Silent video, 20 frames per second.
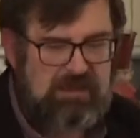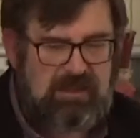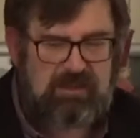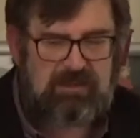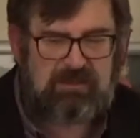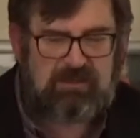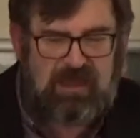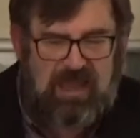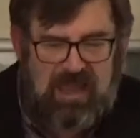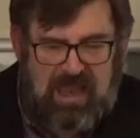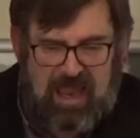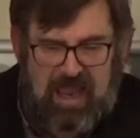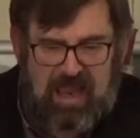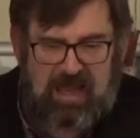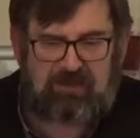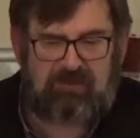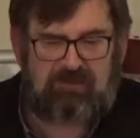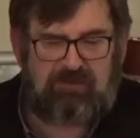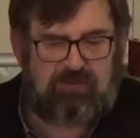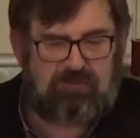that they
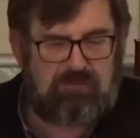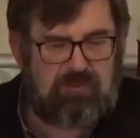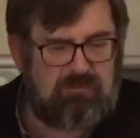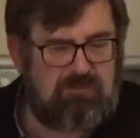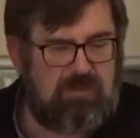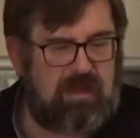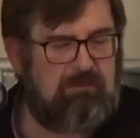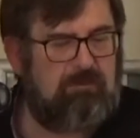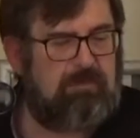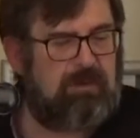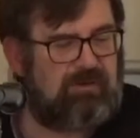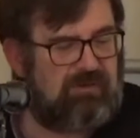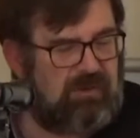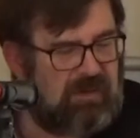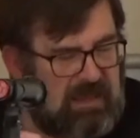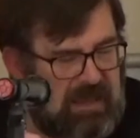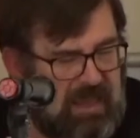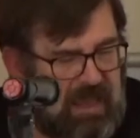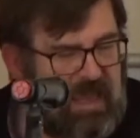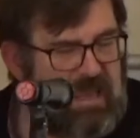had to remember to
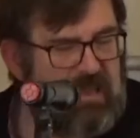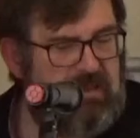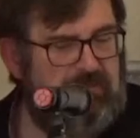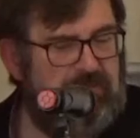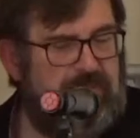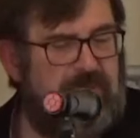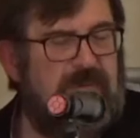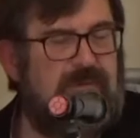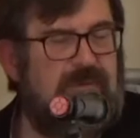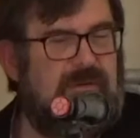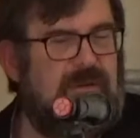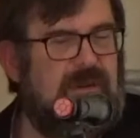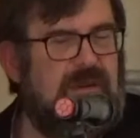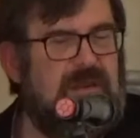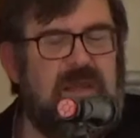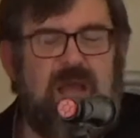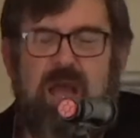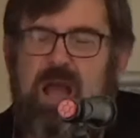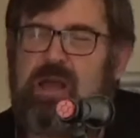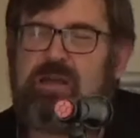keep.
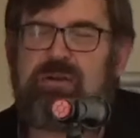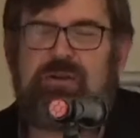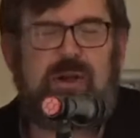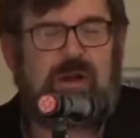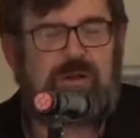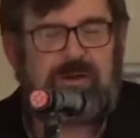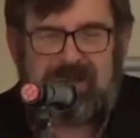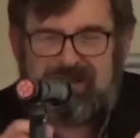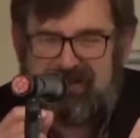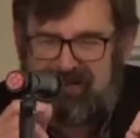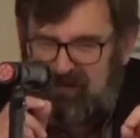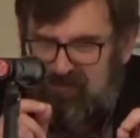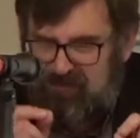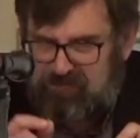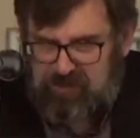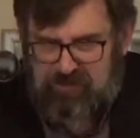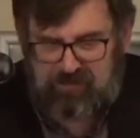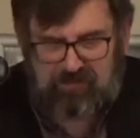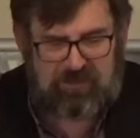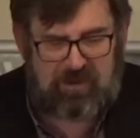And God
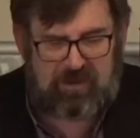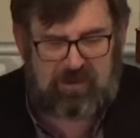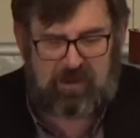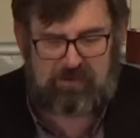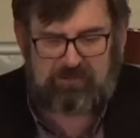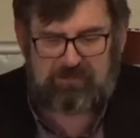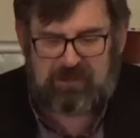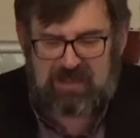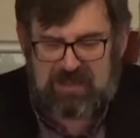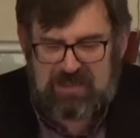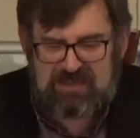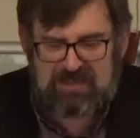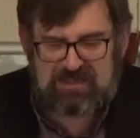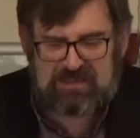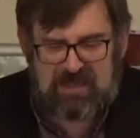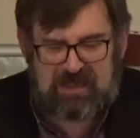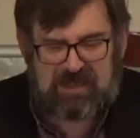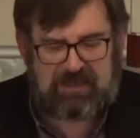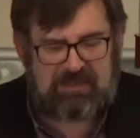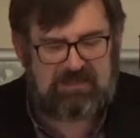insisted on these
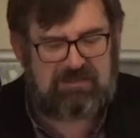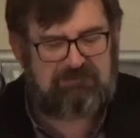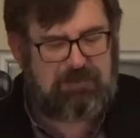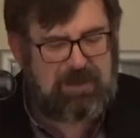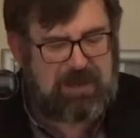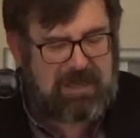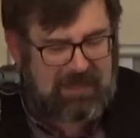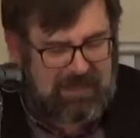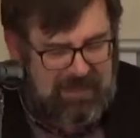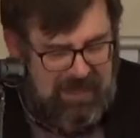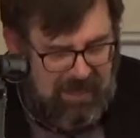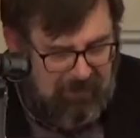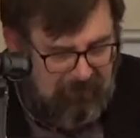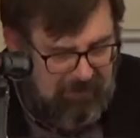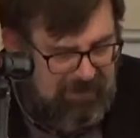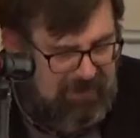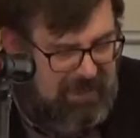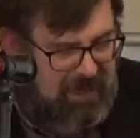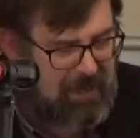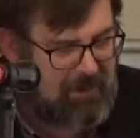things being
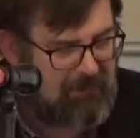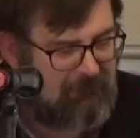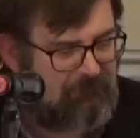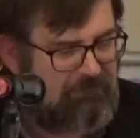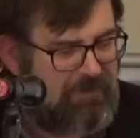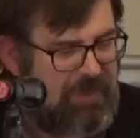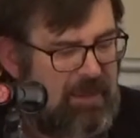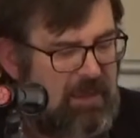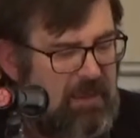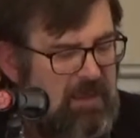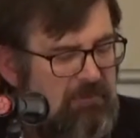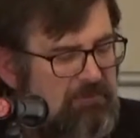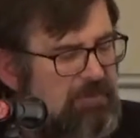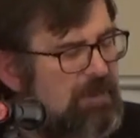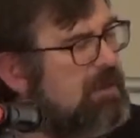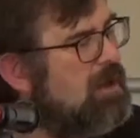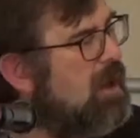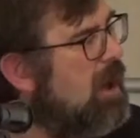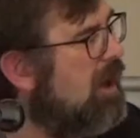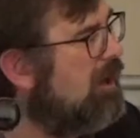carried out
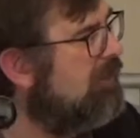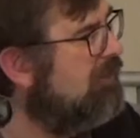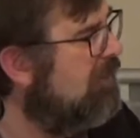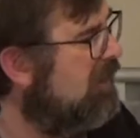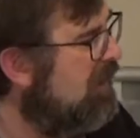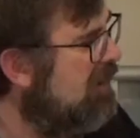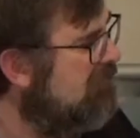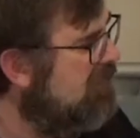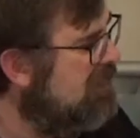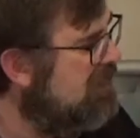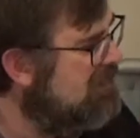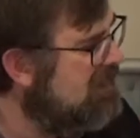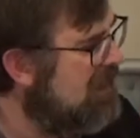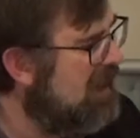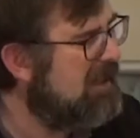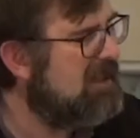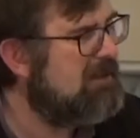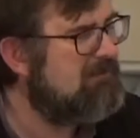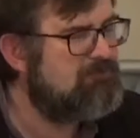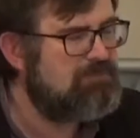because of
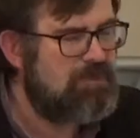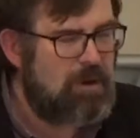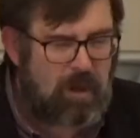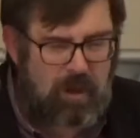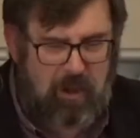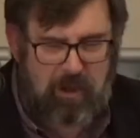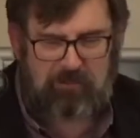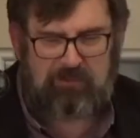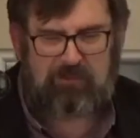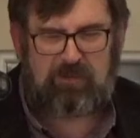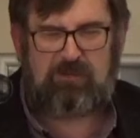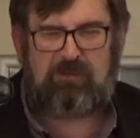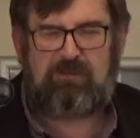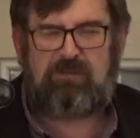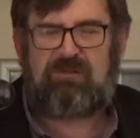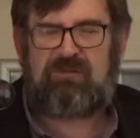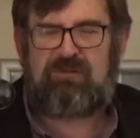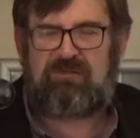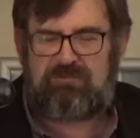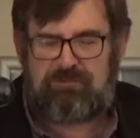an important
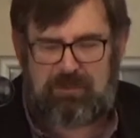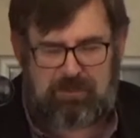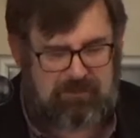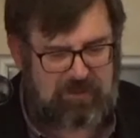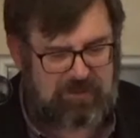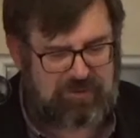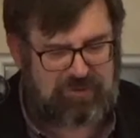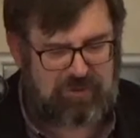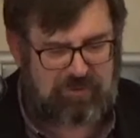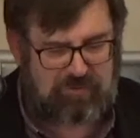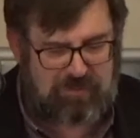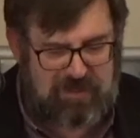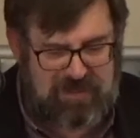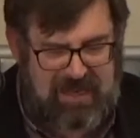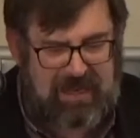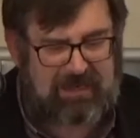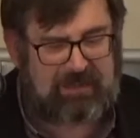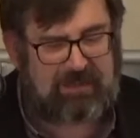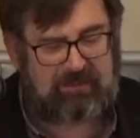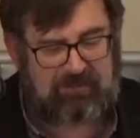spiritual
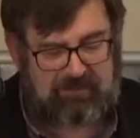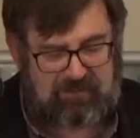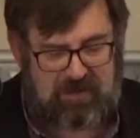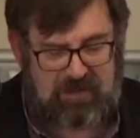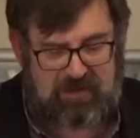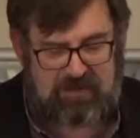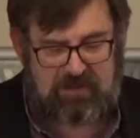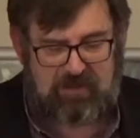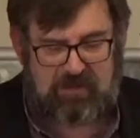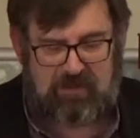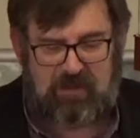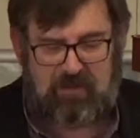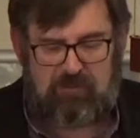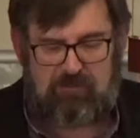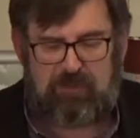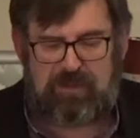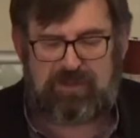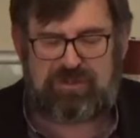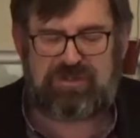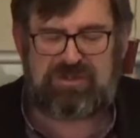reality,
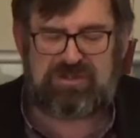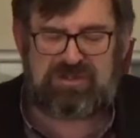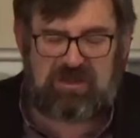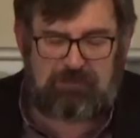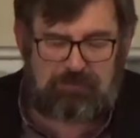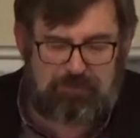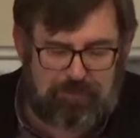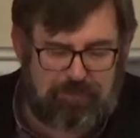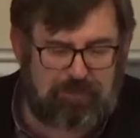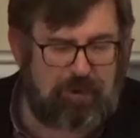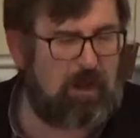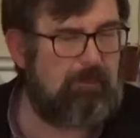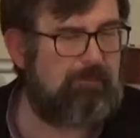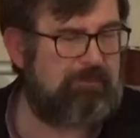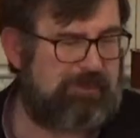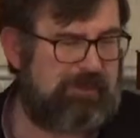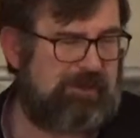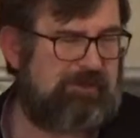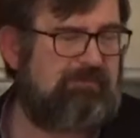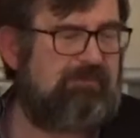which is the
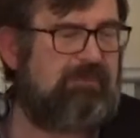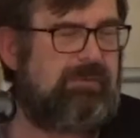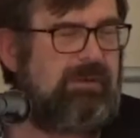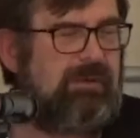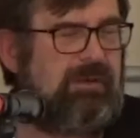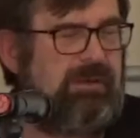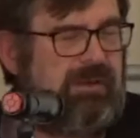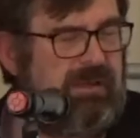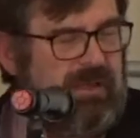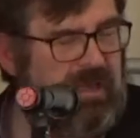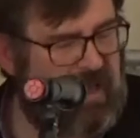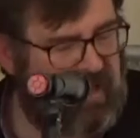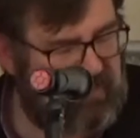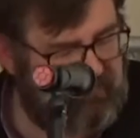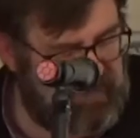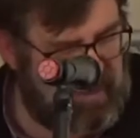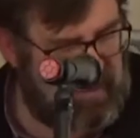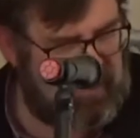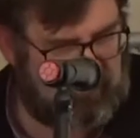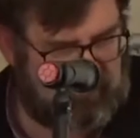problem
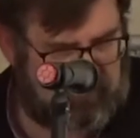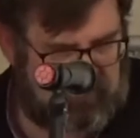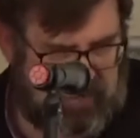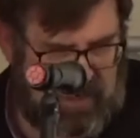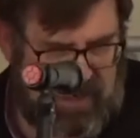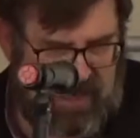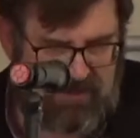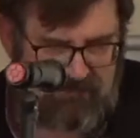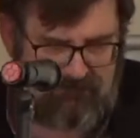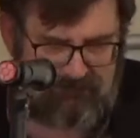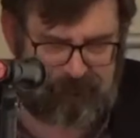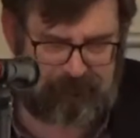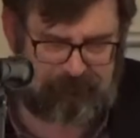of our sin.